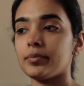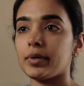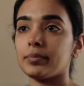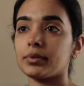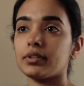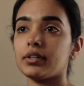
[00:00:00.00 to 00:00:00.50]
a
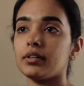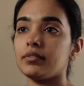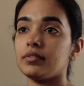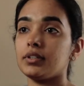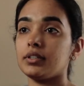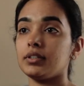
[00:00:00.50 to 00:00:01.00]
member
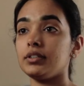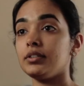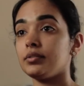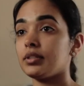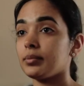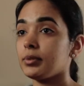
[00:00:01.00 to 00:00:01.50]
of the
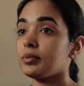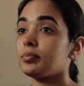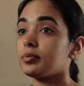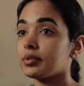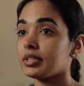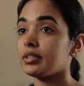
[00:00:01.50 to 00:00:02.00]
UW
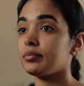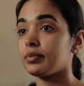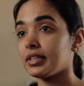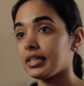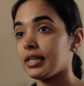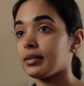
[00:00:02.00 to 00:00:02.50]

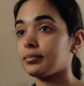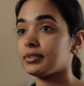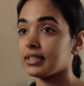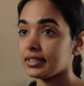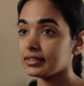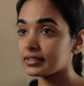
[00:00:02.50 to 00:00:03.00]
Pre-Rehab
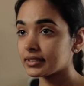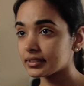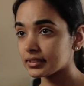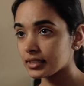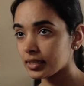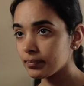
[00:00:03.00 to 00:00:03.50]
Sciences
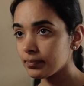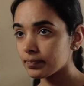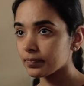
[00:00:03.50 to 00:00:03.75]
Club.